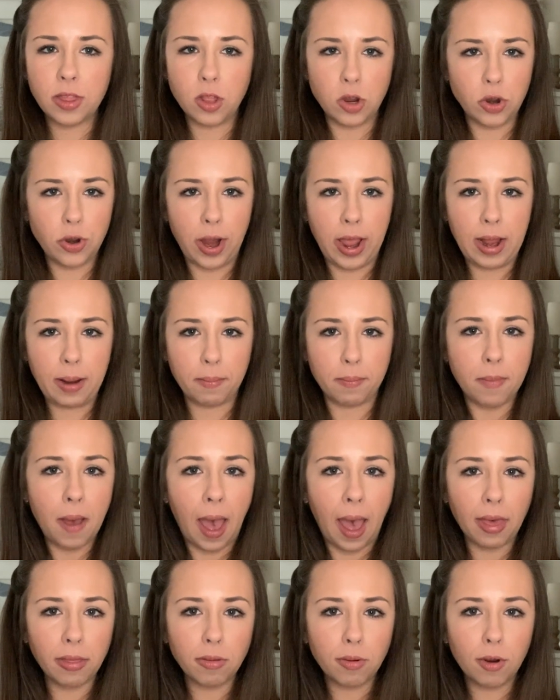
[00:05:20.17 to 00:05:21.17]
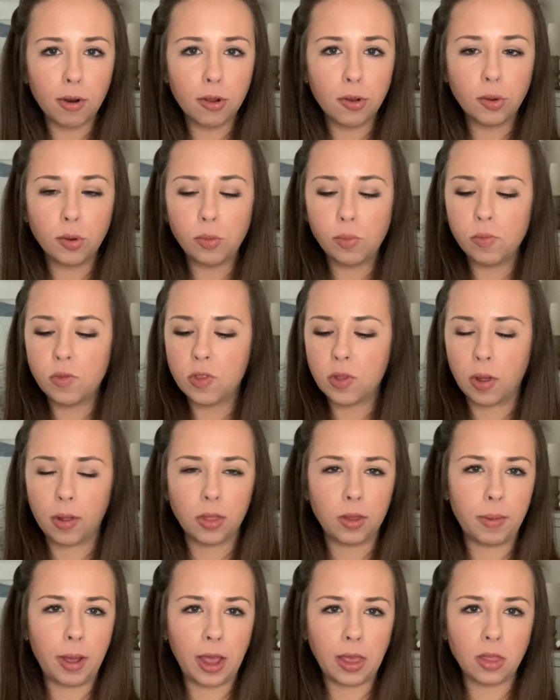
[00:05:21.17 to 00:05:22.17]
They're great in bathrooms, on
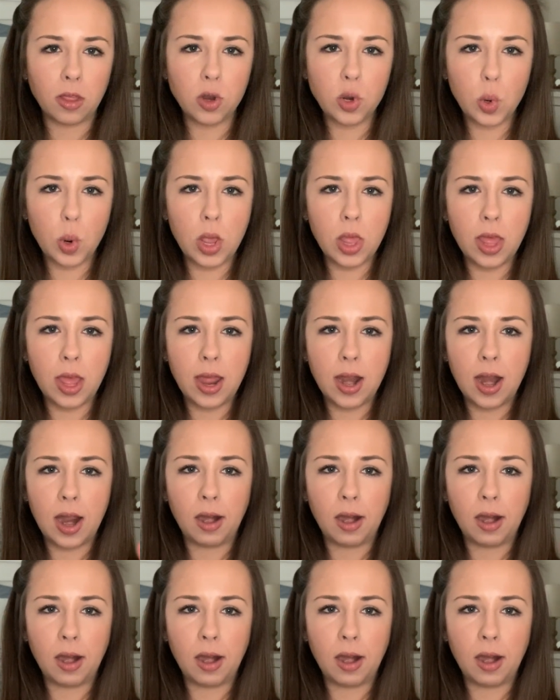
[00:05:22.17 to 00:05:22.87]
the back of the toilet,